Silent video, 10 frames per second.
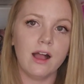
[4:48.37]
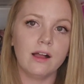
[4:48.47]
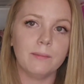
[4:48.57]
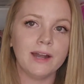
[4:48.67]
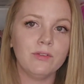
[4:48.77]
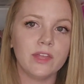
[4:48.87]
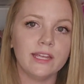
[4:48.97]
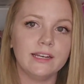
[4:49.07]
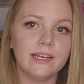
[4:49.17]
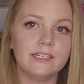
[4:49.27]
I don't
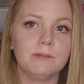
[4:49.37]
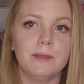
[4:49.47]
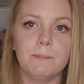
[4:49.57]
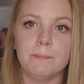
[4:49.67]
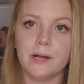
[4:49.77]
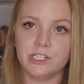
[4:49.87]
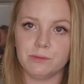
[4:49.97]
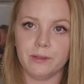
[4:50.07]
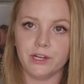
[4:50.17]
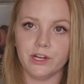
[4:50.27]
think it needed to be
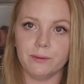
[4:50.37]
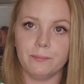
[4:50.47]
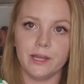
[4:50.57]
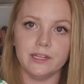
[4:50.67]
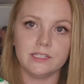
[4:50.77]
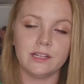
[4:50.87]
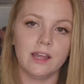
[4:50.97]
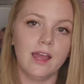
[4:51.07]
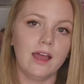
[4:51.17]
much bigger, but